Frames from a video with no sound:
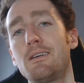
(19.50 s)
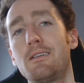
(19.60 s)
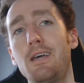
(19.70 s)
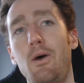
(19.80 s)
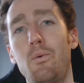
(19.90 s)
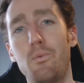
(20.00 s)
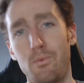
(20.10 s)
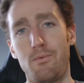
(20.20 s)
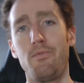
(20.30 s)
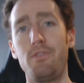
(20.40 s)
Now,
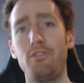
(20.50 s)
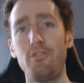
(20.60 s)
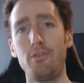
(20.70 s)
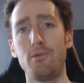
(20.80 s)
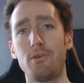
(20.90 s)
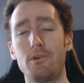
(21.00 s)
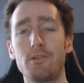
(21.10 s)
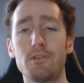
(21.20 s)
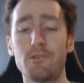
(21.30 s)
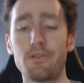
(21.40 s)
this shoe, the
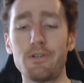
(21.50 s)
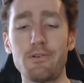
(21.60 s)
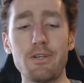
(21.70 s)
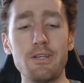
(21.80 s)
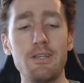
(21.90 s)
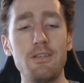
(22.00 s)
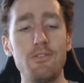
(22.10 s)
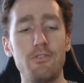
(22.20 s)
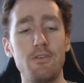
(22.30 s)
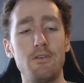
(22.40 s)
Hoka One One,
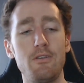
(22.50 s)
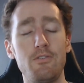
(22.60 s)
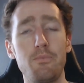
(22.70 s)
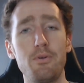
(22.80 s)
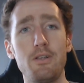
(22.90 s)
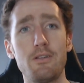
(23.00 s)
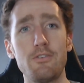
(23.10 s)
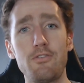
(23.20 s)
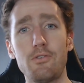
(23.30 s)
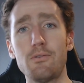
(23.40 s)
is a pretty nice
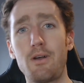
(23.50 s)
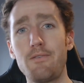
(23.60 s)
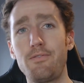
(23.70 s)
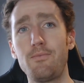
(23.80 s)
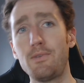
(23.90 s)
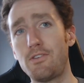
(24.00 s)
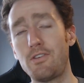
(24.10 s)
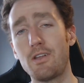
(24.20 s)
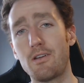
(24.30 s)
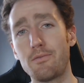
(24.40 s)
shoe. I've been
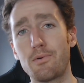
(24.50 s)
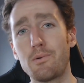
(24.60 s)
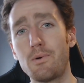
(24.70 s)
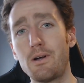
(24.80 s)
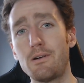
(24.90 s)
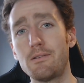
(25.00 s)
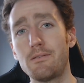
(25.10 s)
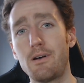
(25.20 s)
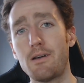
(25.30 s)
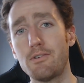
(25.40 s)
sitting on it for a while.
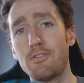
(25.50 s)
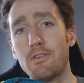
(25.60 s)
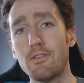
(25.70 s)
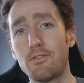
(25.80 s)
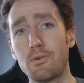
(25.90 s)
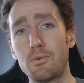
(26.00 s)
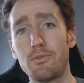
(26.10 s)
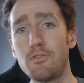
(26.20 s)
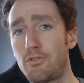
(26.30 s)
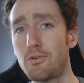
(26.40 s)
Obviously, it's an
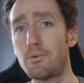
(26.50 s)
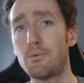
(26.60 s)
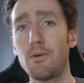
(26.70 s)
older shoe.